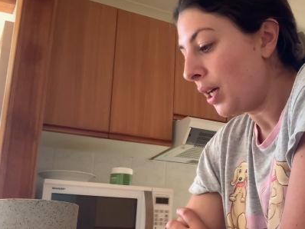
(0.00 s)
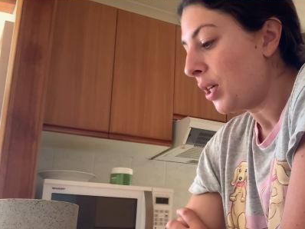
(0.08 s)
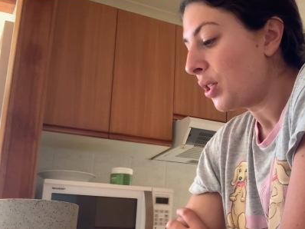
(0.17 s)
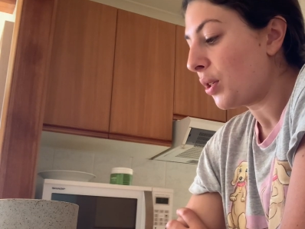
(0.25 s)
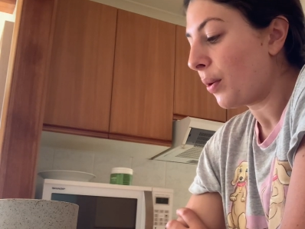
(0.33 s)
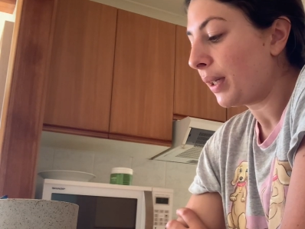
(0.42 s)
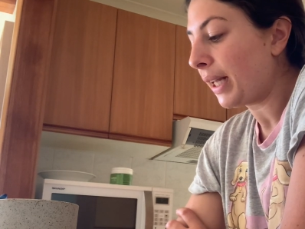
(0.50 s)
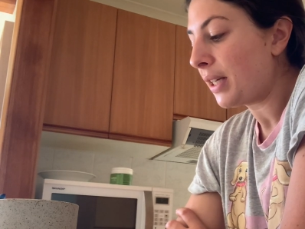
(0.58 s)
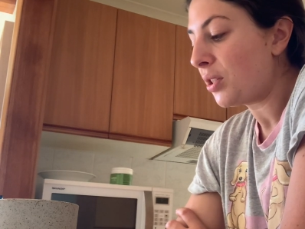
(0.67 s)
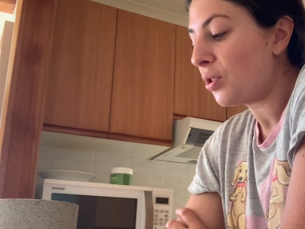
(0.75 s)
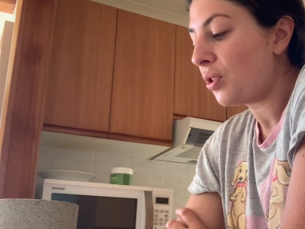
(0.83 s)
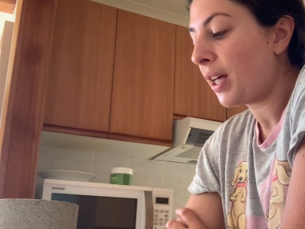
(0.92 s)
So I'd like
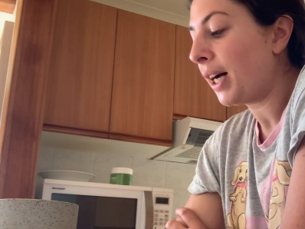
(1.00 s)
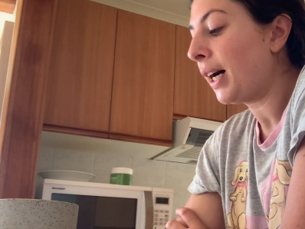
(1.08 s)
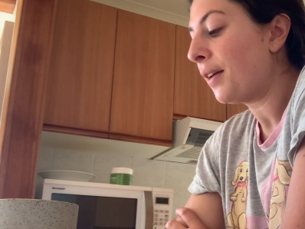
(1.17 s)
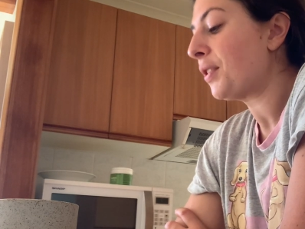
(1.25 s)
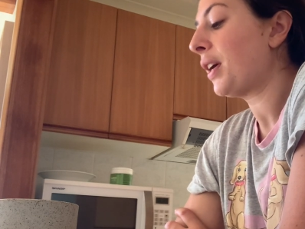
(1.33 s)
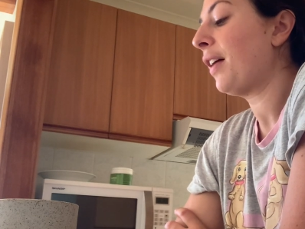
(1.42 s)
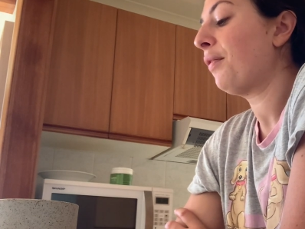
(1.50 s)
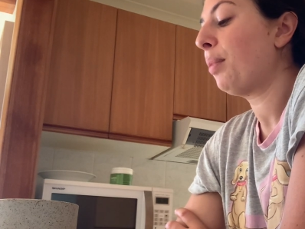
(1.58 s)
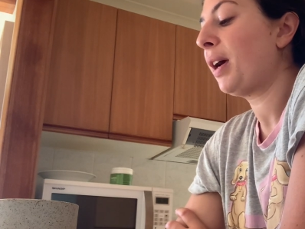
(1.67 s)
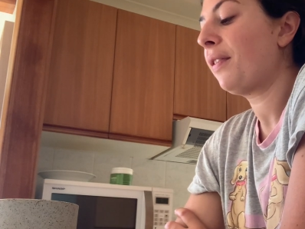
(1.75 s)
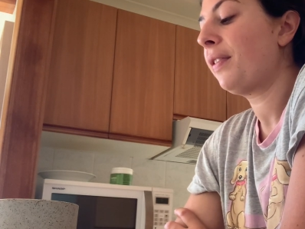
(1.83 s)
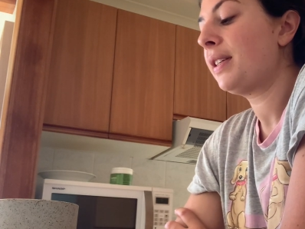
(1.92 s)
to do that after I have
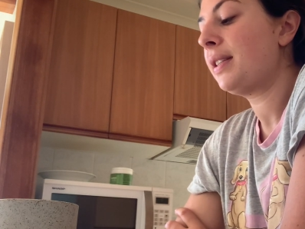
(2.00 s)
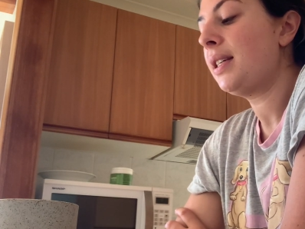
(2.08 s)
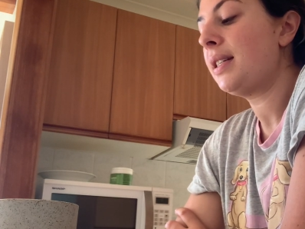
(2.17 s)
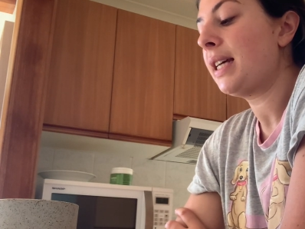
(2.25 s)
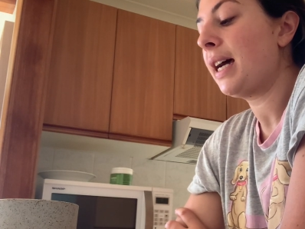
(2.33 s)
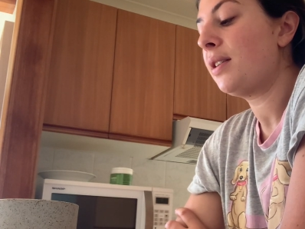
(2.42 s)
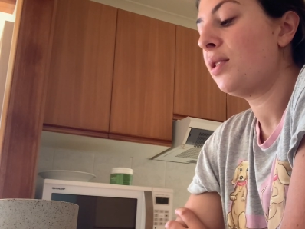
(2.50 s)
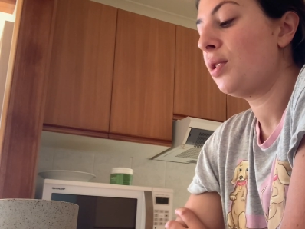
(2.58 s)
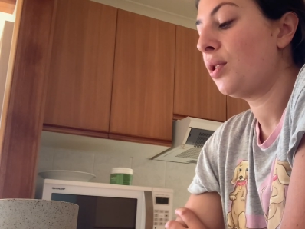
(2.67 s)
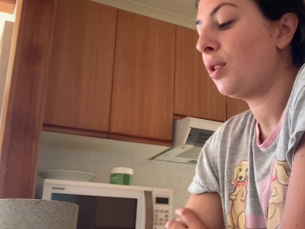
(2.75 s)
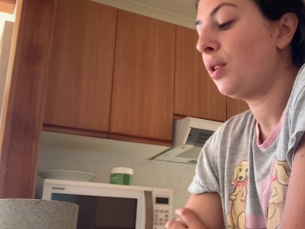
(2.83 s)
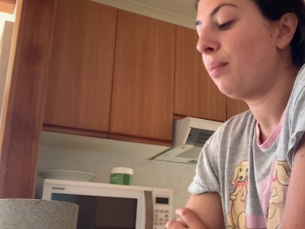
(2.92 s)
breakfast, sit down,
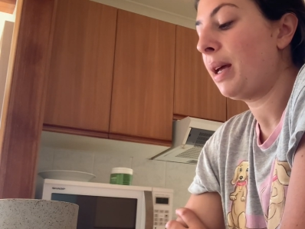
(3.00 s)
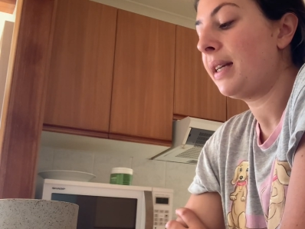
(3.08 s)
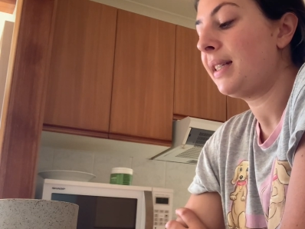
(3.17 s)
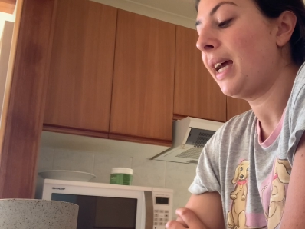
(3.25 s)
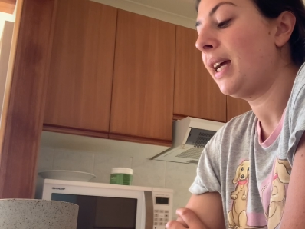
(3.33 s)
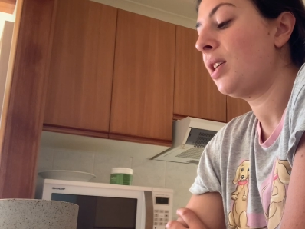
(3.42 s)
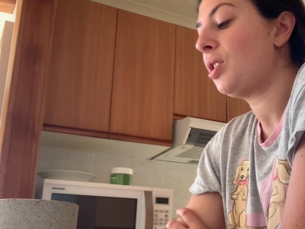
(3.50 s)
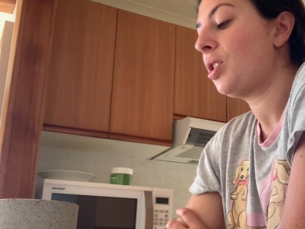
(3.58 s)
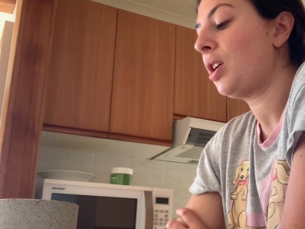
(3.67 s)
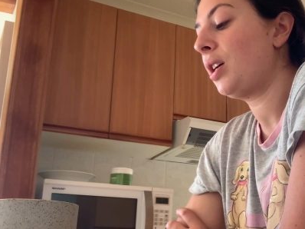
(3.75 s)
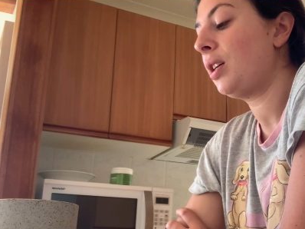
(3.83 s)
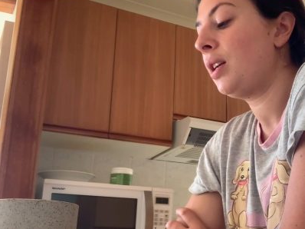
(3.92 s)
do
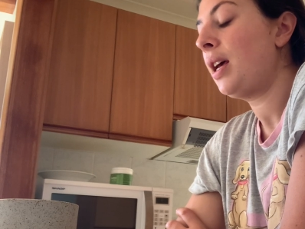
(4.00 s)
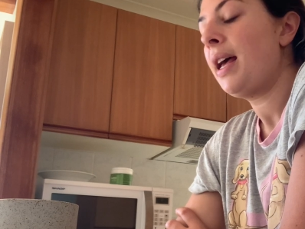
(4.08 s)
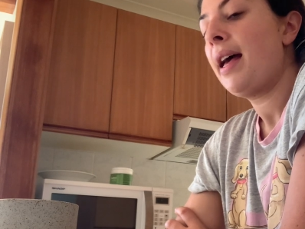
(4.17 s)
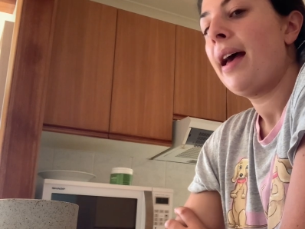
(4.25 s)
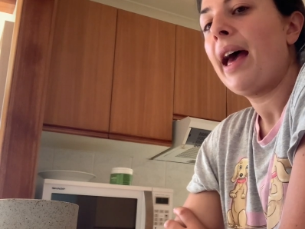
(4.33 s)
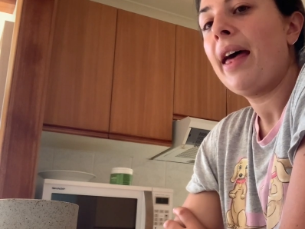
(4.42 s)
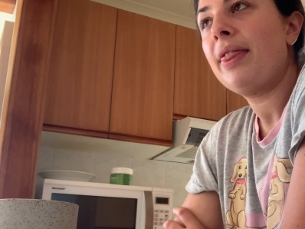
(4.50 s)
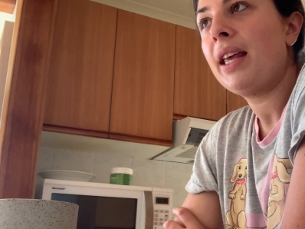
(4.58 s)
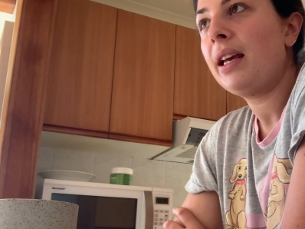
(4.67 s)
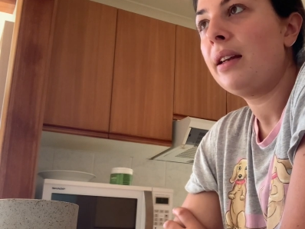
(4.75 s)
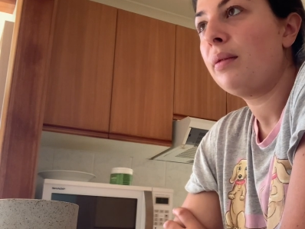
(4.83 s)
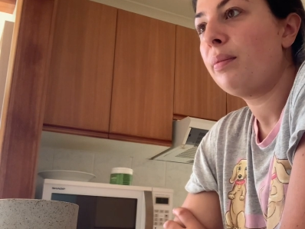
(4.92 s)
meditation, and
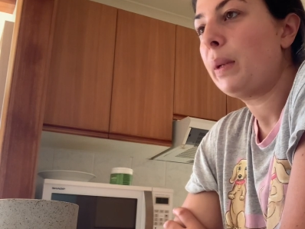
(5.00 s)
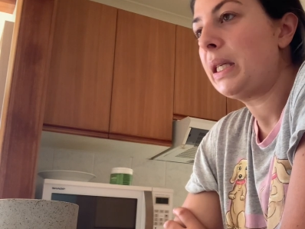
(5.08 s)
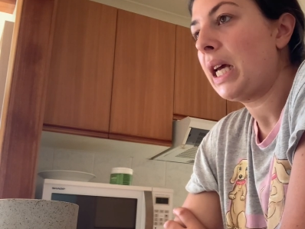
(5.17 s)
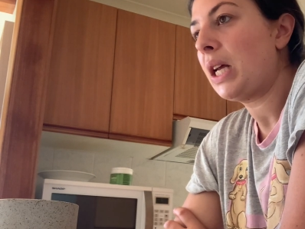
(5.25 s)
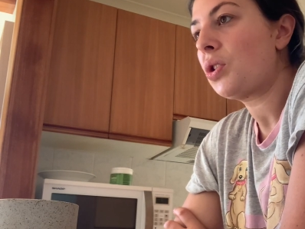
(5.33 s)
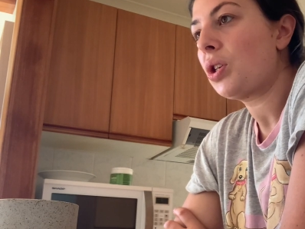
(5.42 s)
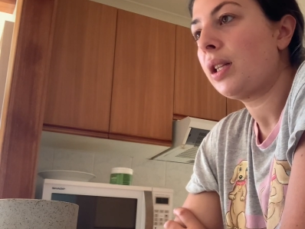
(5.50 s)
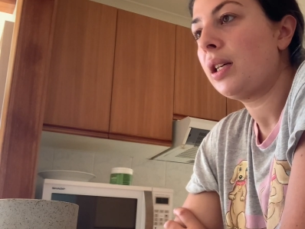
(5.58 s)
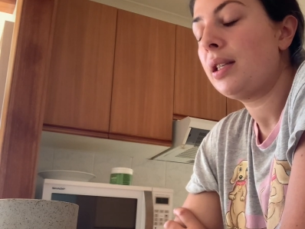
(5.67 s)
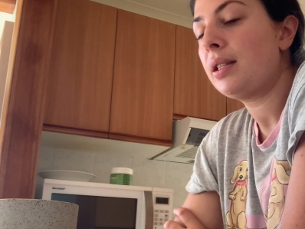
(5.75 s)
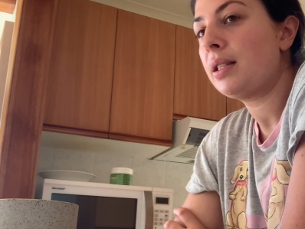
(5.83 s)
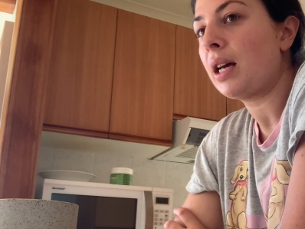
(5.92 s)
then potentially
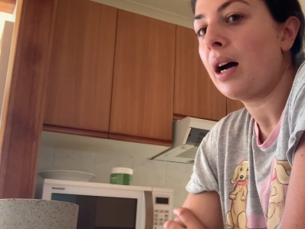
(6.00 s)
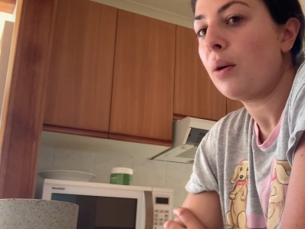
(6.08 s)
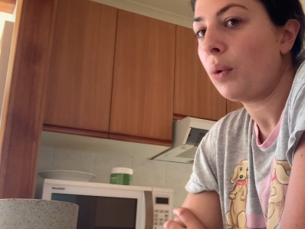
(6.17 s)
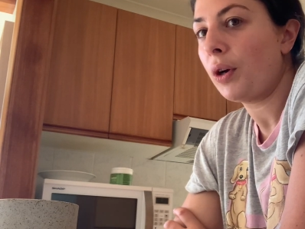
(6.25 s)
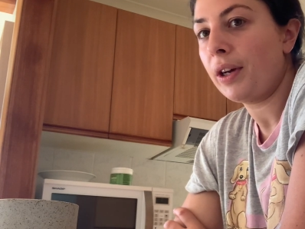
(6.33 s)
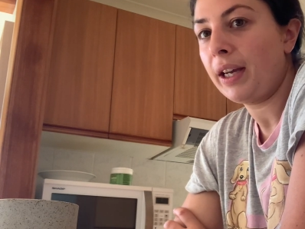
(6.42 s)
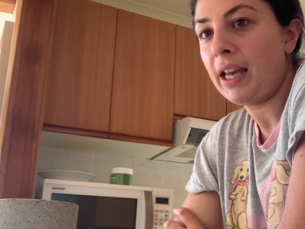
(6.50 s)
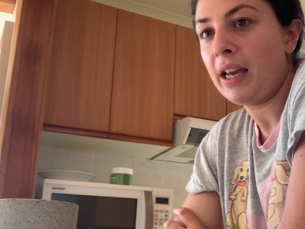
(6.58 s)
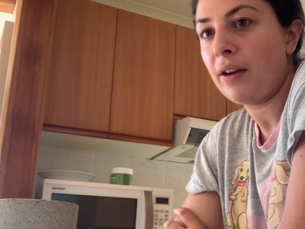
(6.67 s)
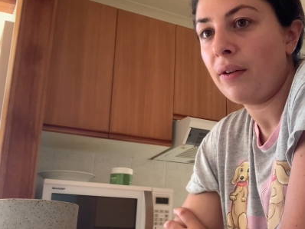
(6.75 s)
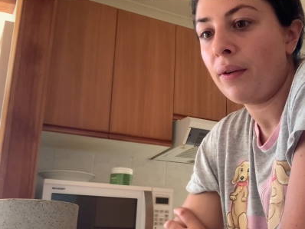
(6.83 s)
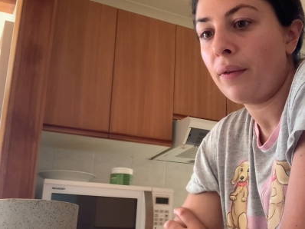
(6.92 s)
start
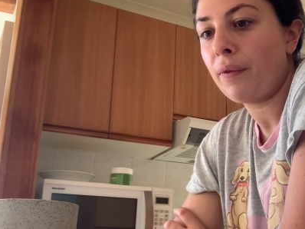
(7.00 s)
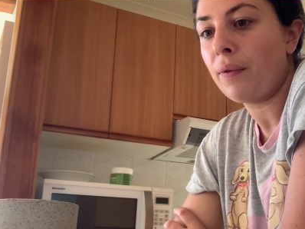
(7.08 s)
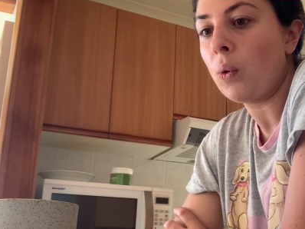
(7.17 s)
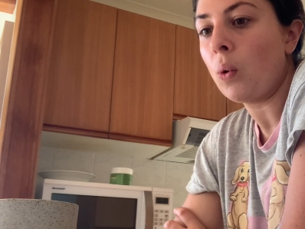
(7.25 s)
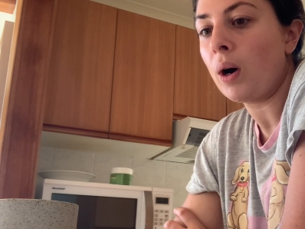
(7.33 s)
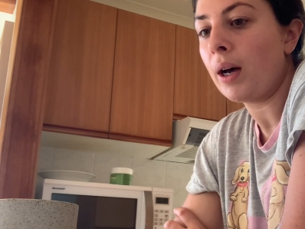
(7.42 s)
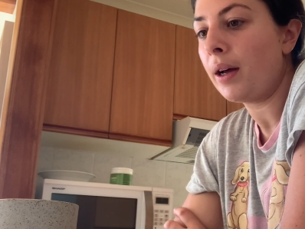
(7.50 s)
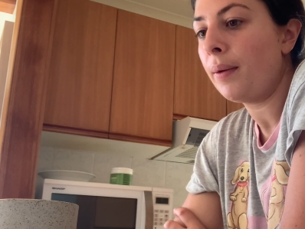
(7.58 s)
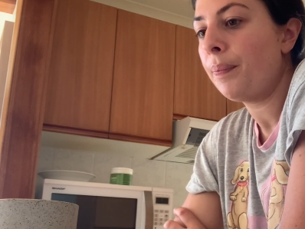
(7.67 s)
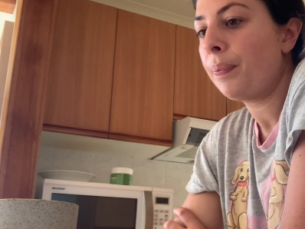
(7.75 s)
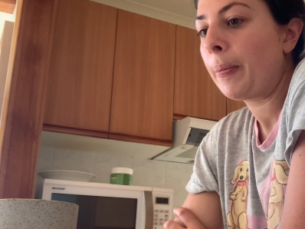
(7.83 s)
working for